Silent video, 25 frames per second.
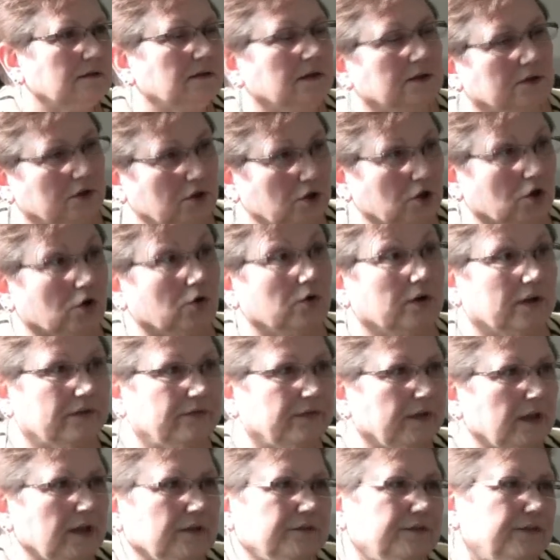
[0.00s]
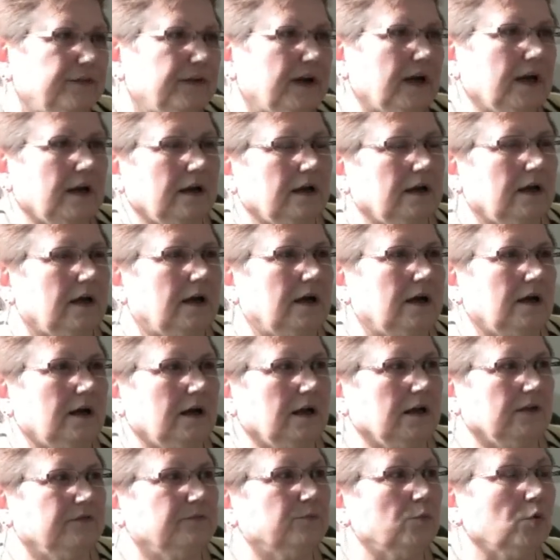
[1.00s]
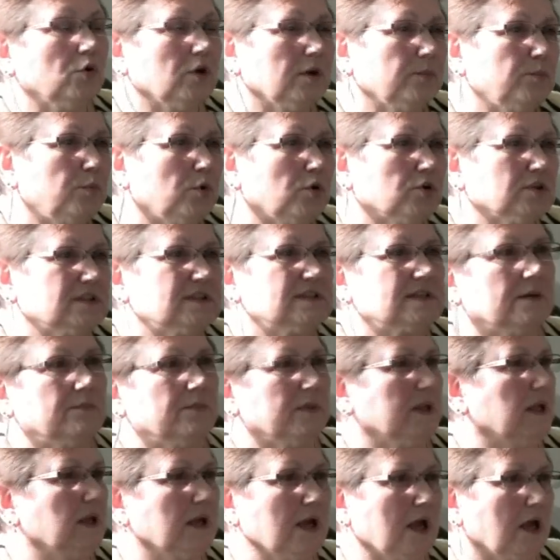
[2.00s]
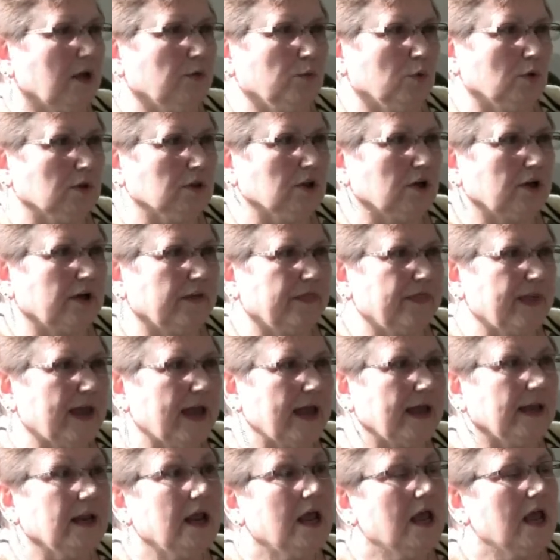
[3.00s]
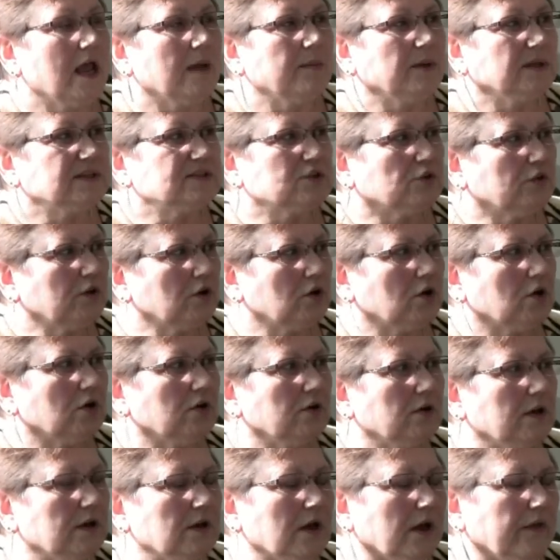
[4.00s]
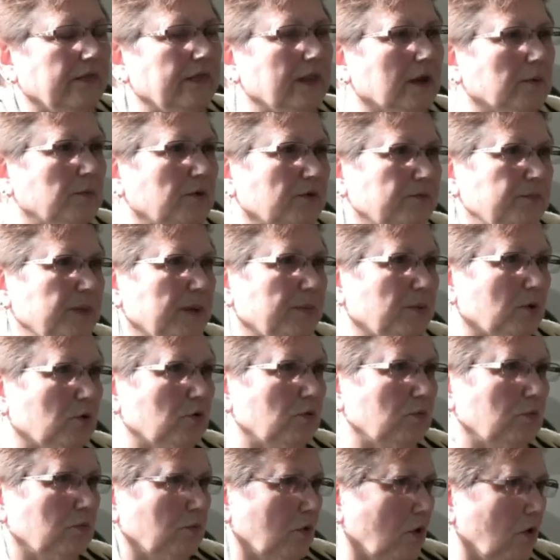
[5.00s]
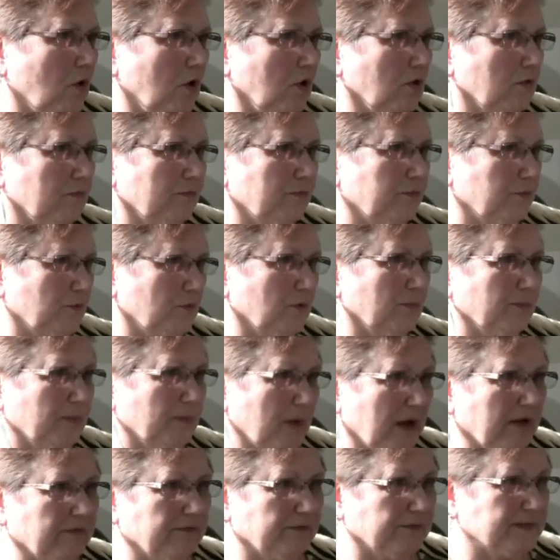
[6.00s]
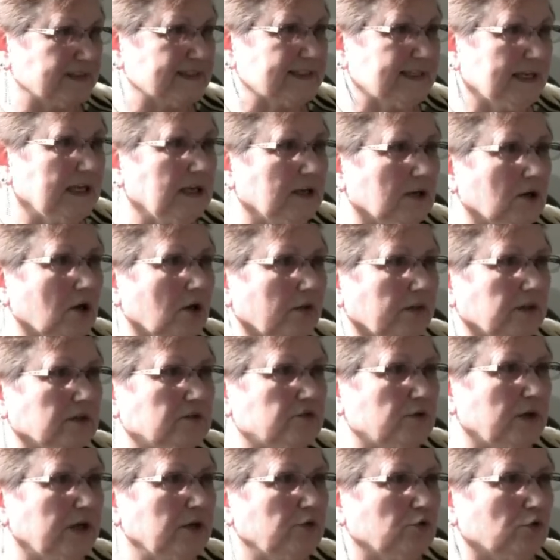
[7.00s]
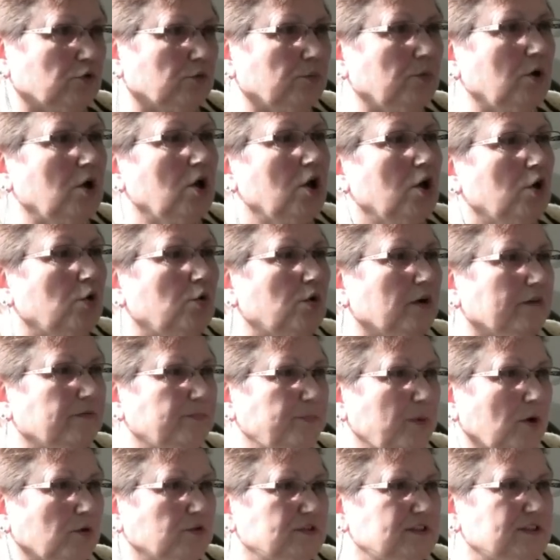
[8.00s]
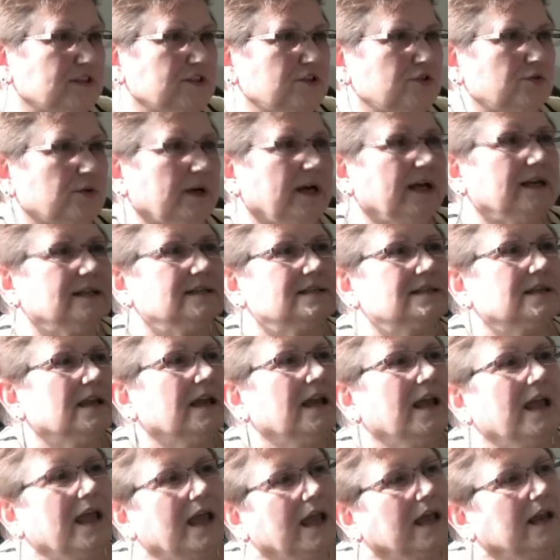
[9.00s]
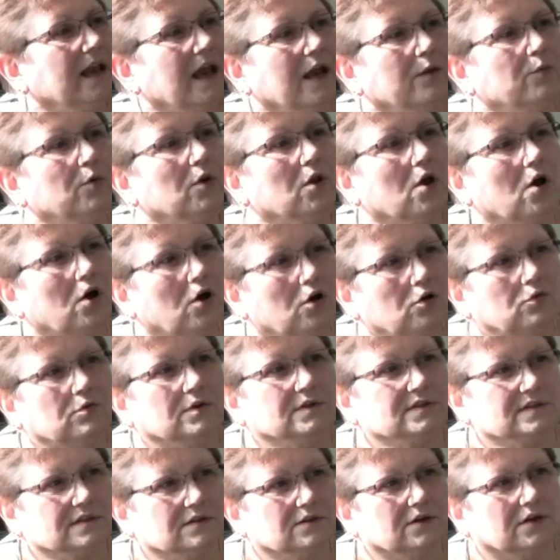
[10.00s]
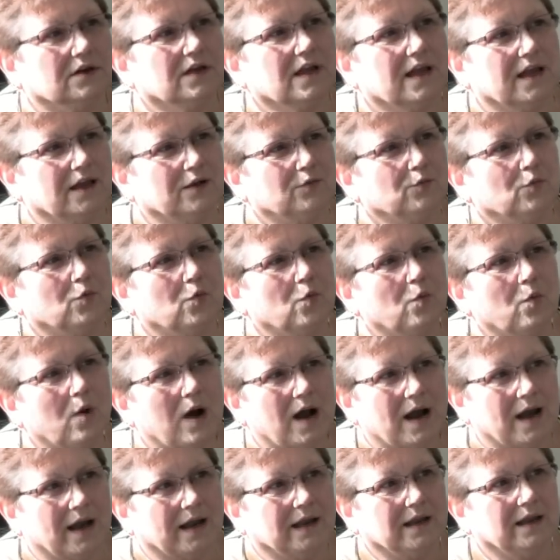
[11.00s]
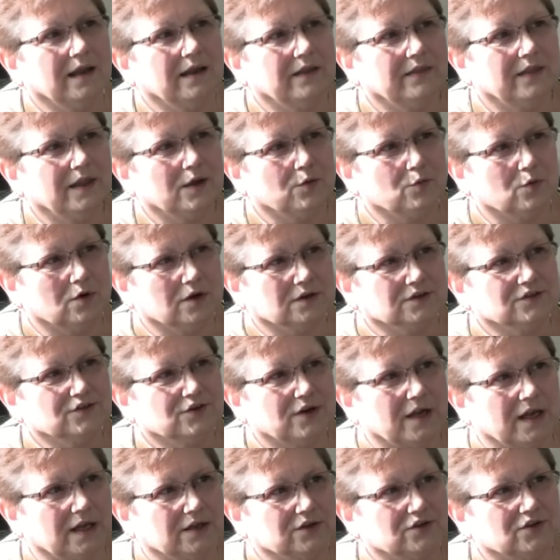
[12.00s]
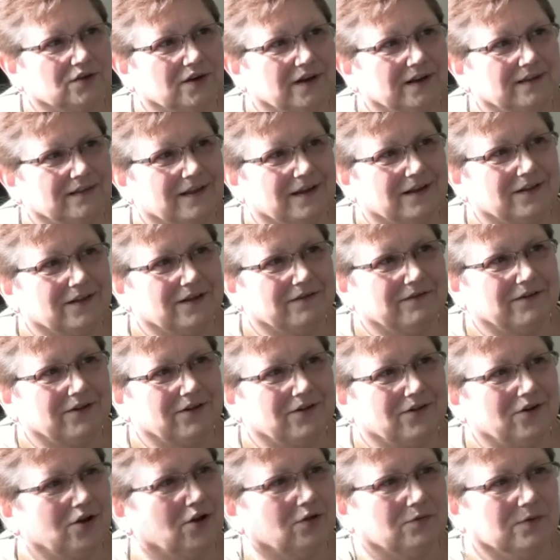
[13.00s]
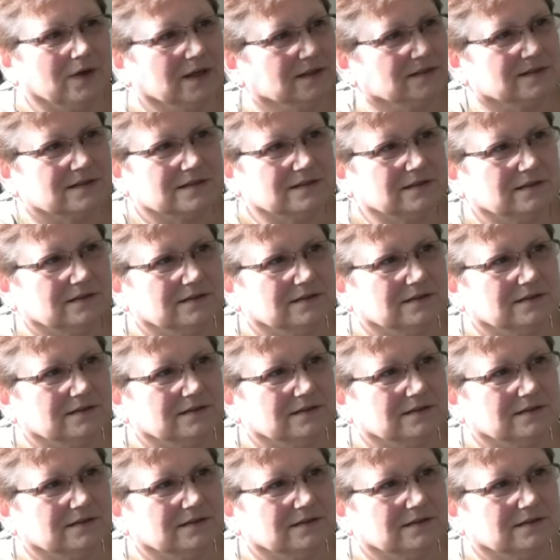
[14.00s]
You know, if Morty posts something, I will look at that. I mean, so there are a number of people who I've seen on the trade room who have posted trades, and I will always look at why they want to enter at that level, always.